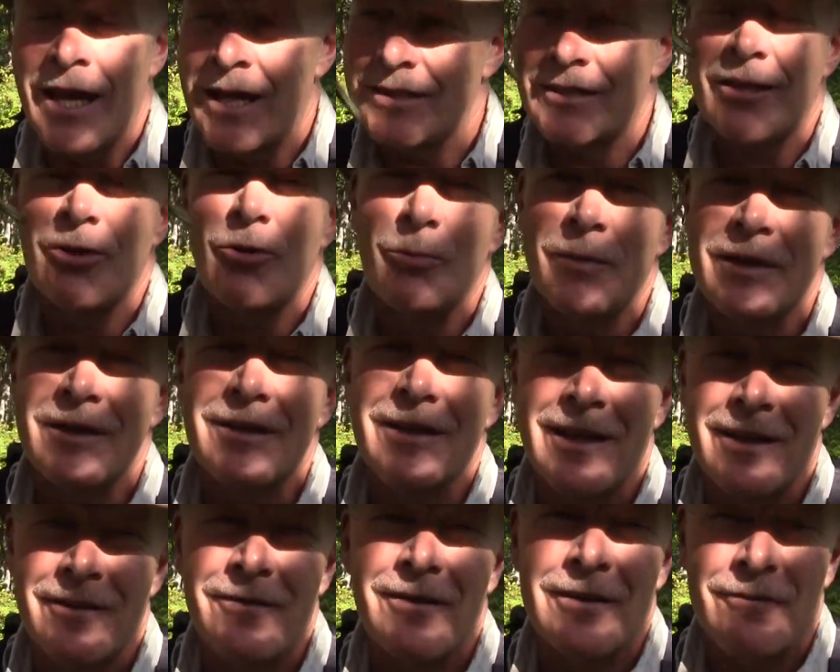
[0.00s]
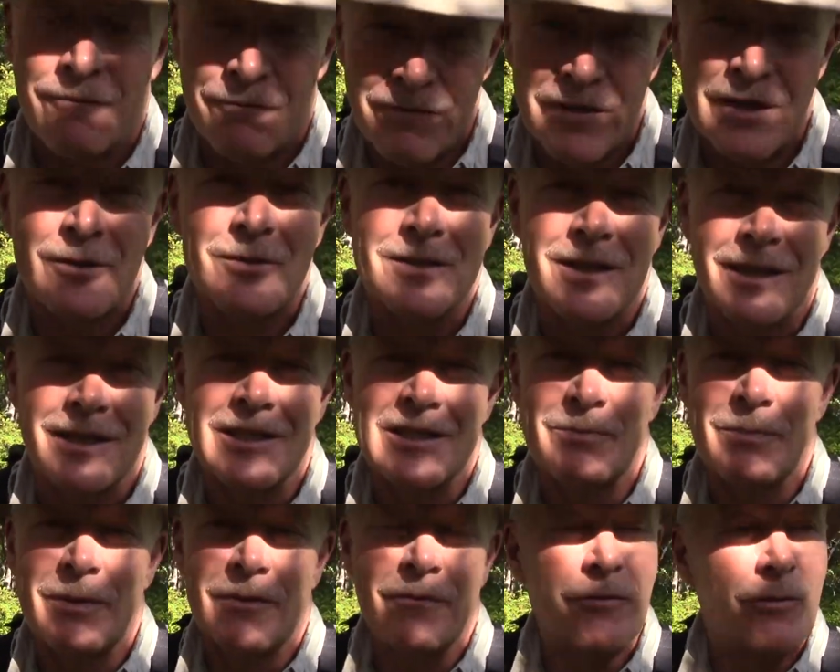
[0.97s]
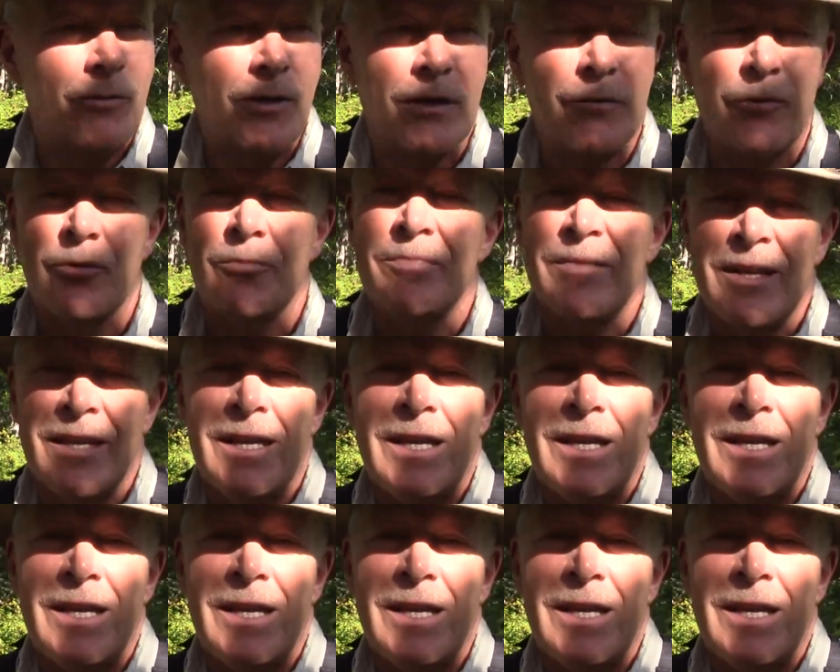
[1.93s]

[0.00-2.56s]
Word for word: And I don't mean it feels like it's been forever.